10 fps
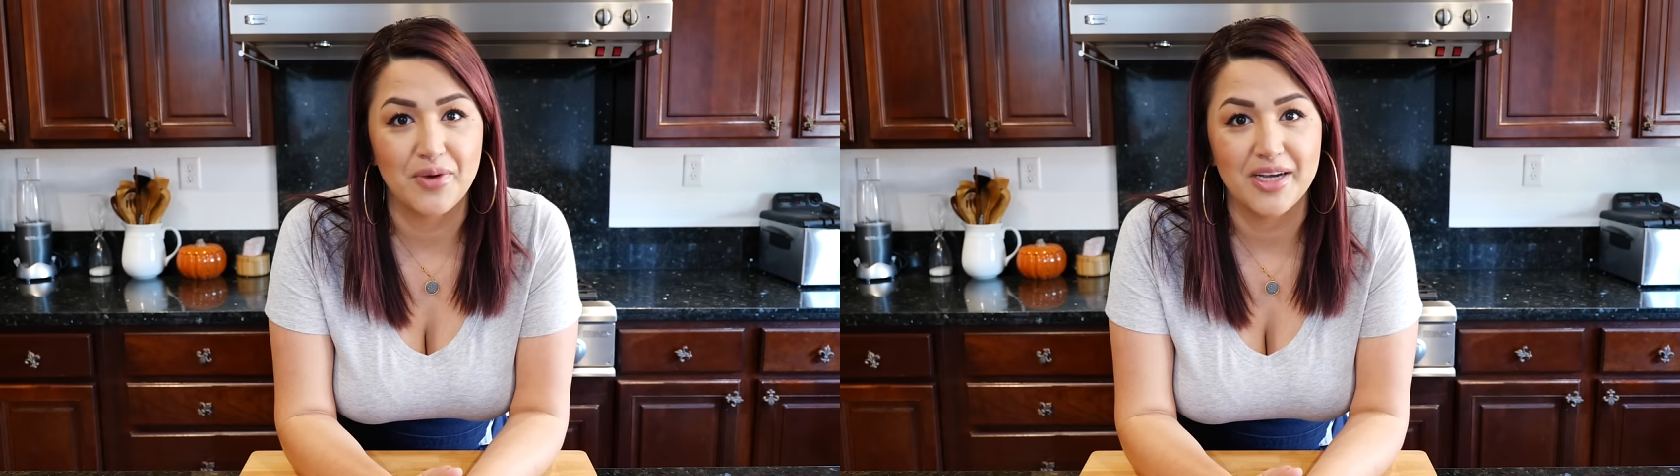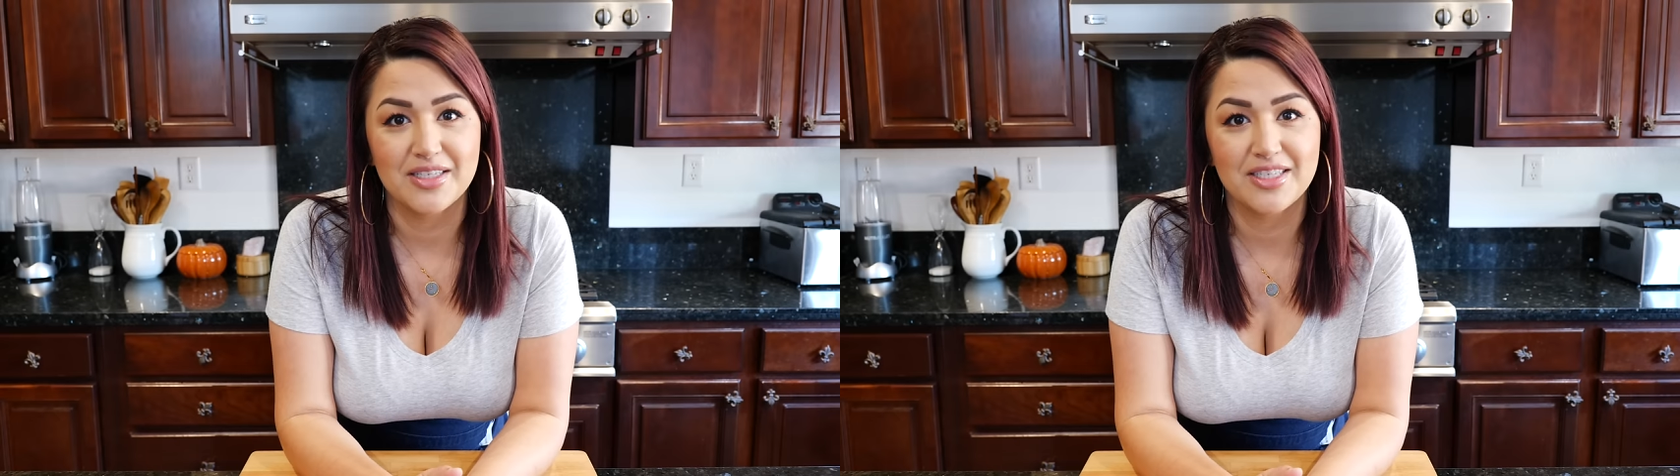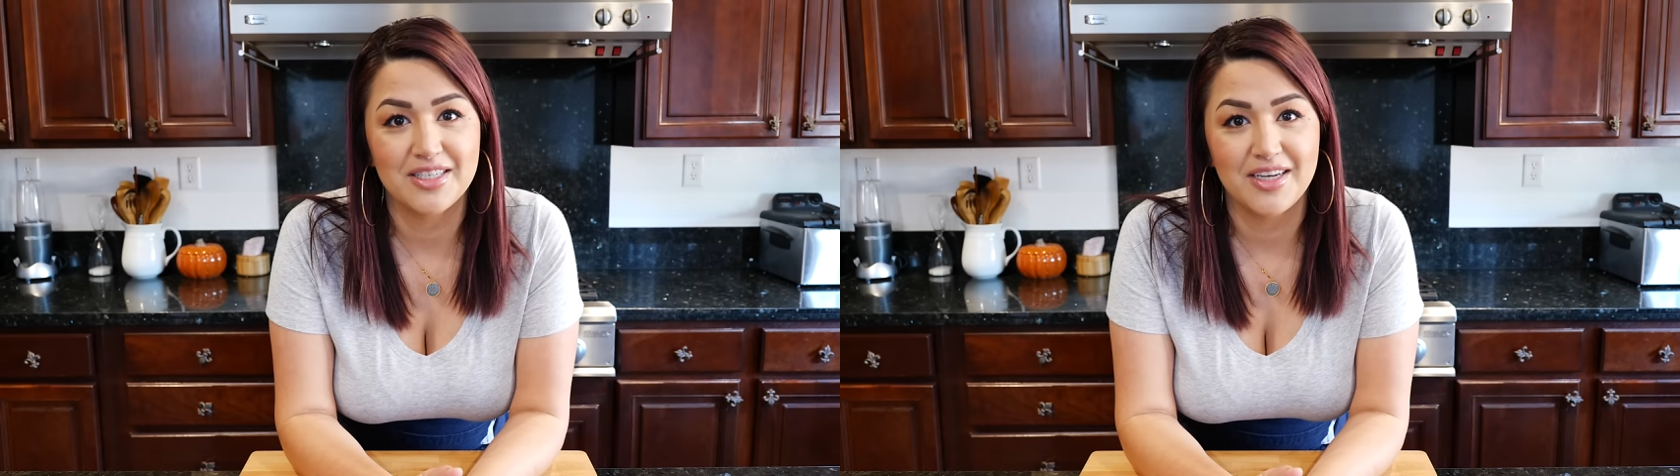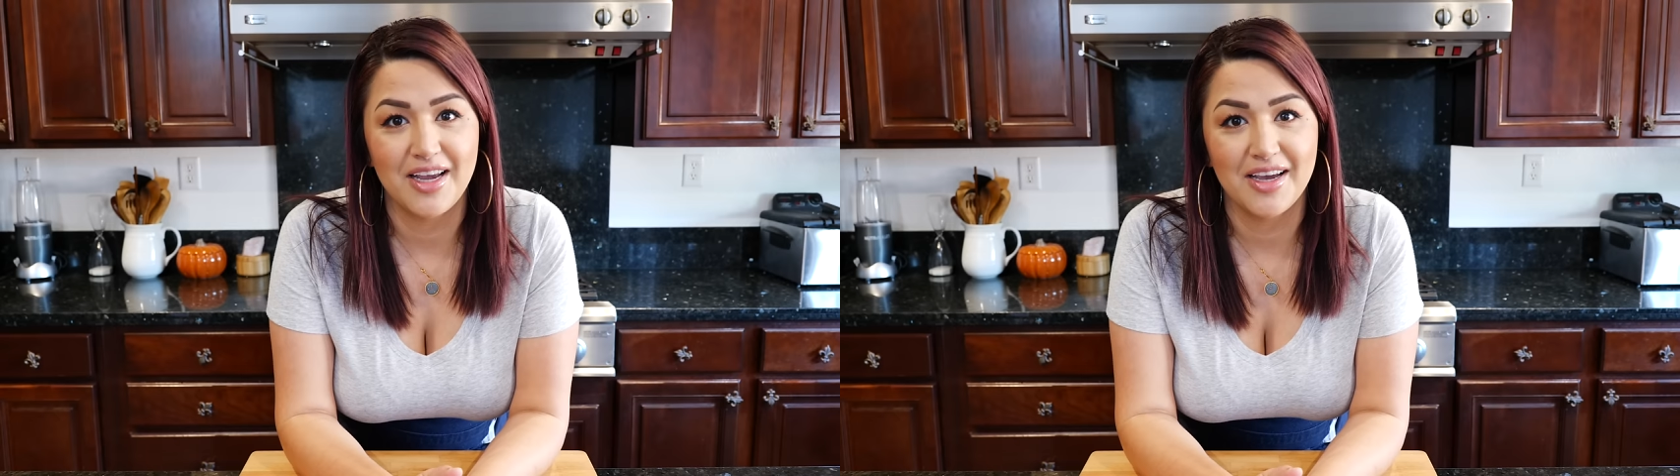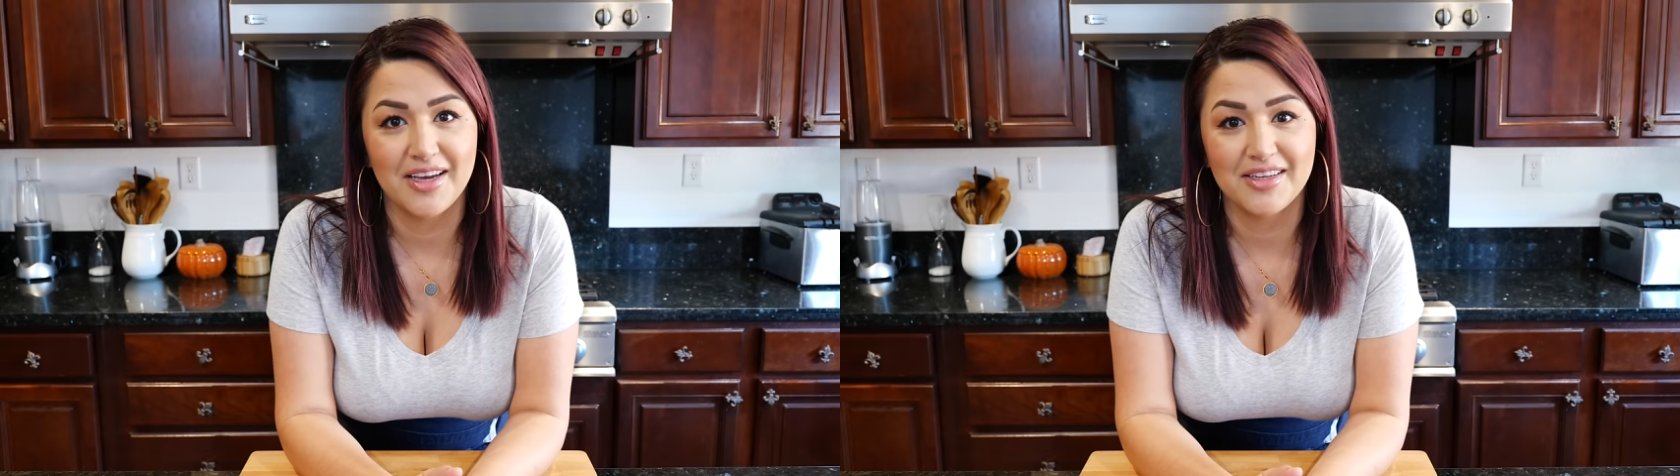ranch.
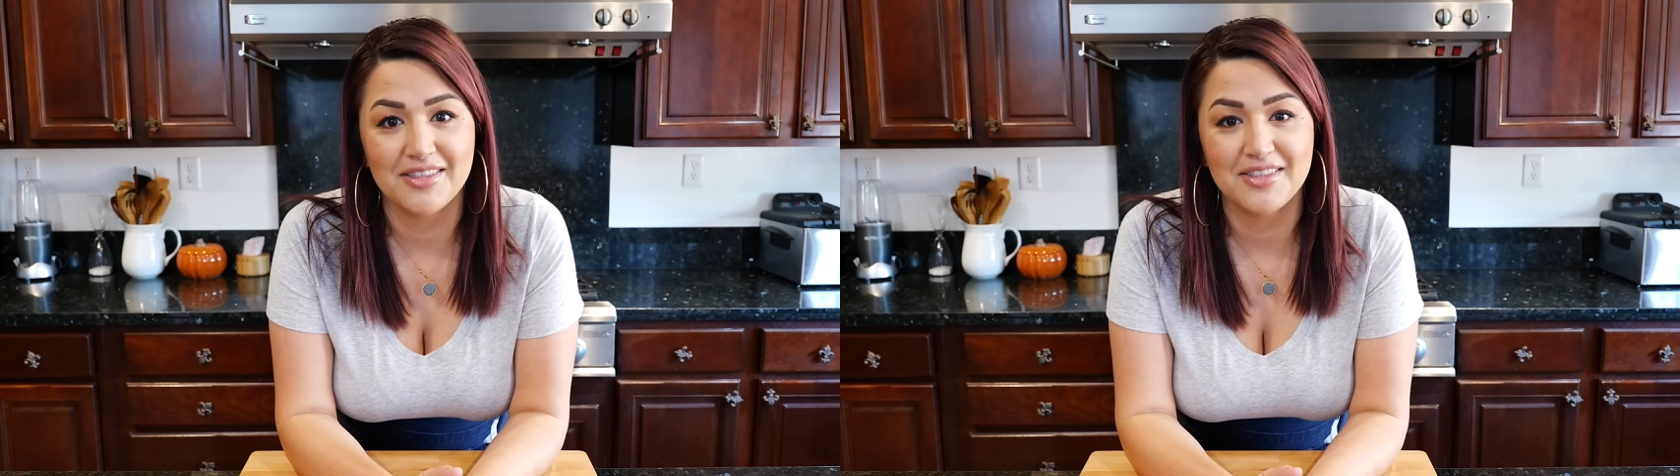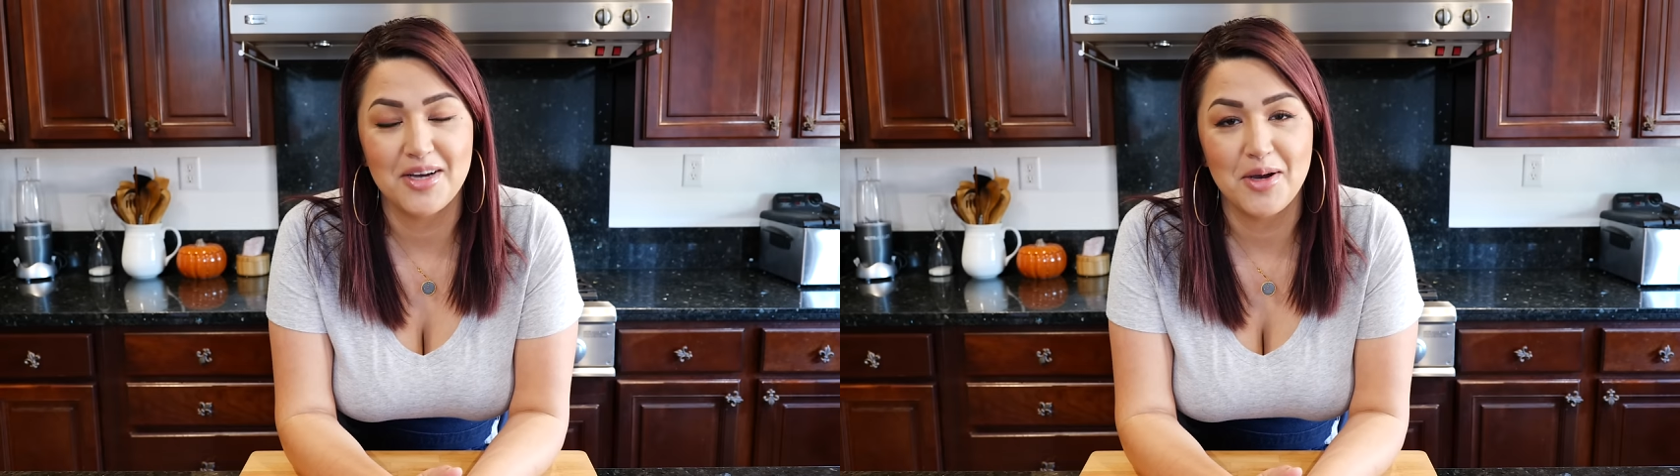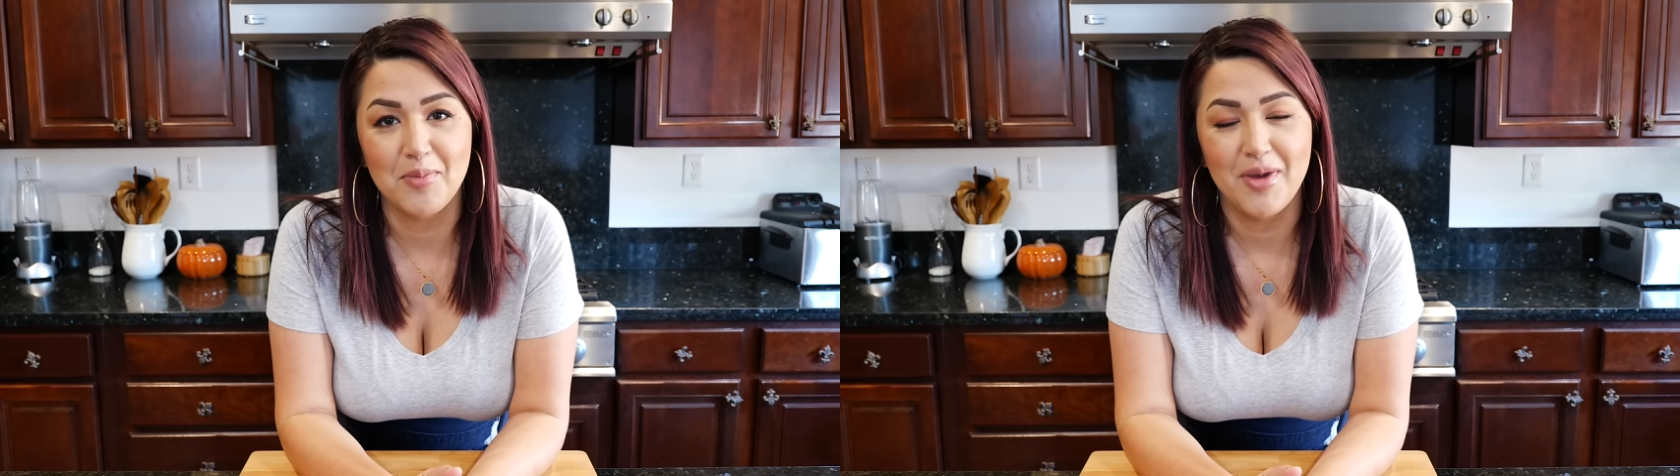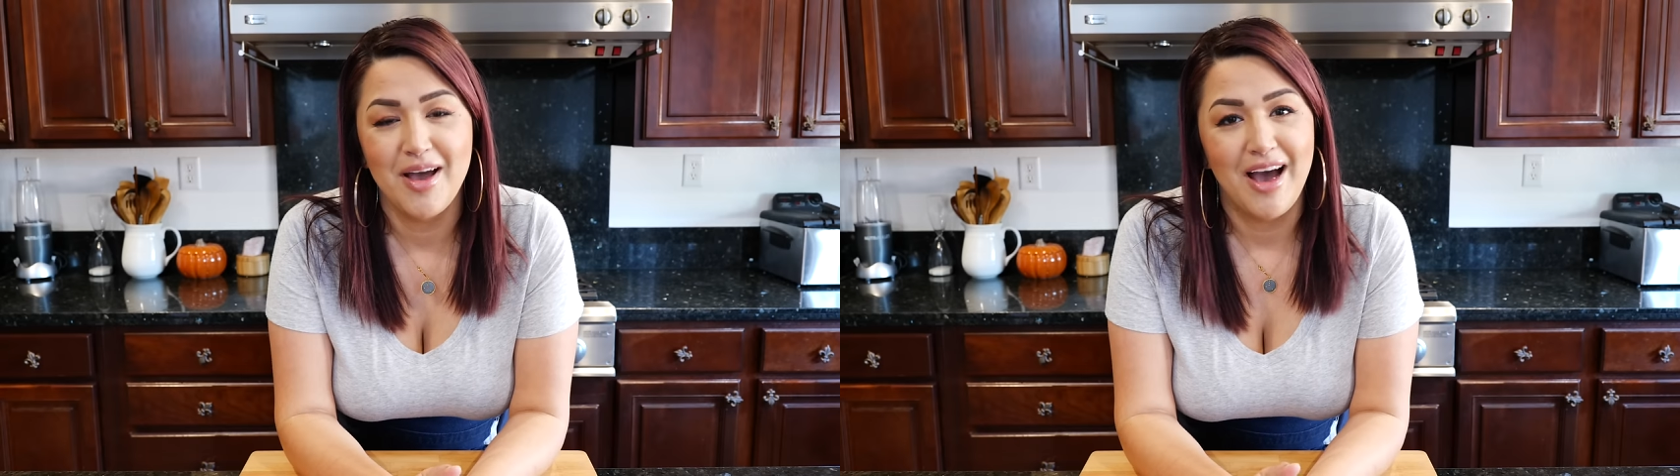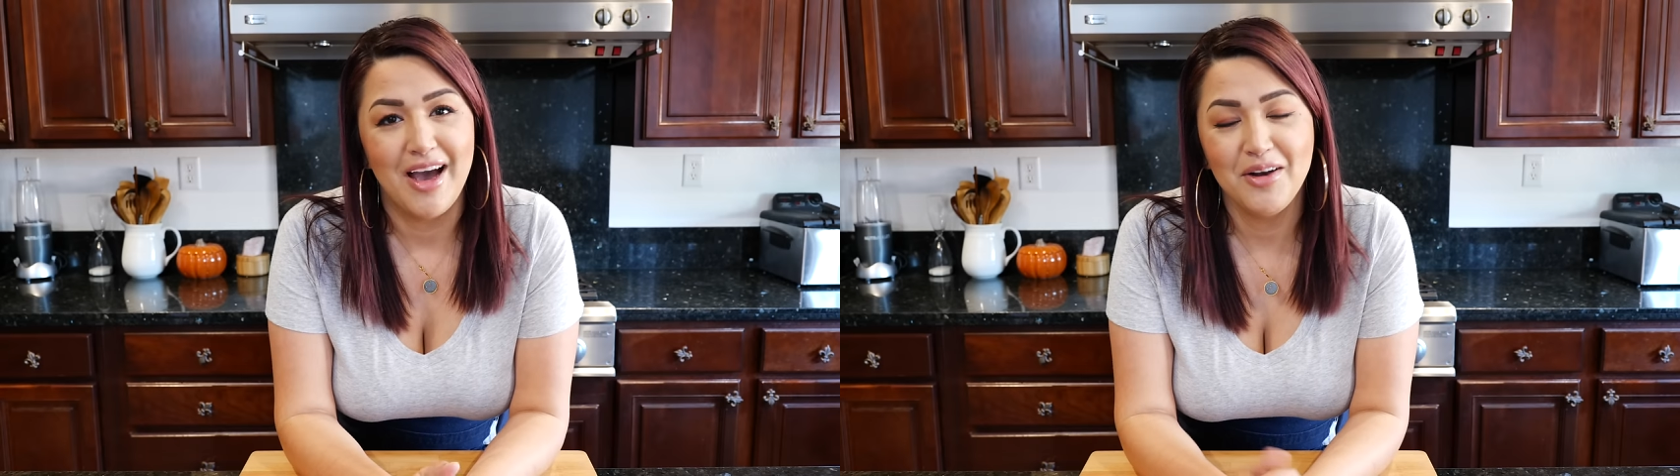And
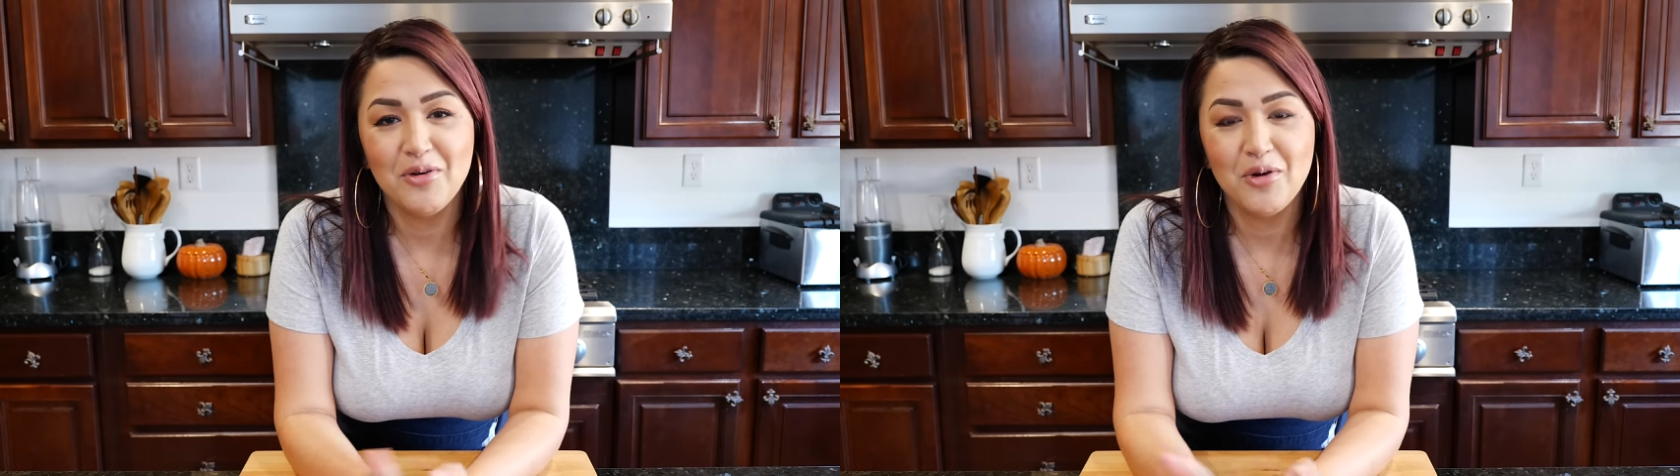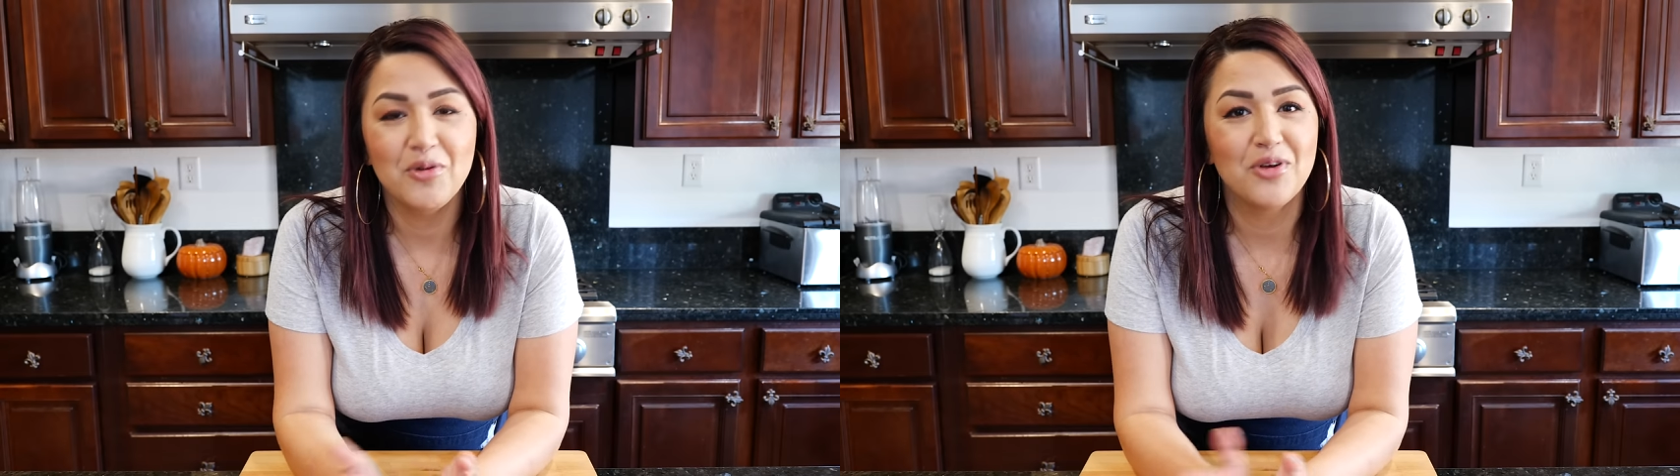I don't know,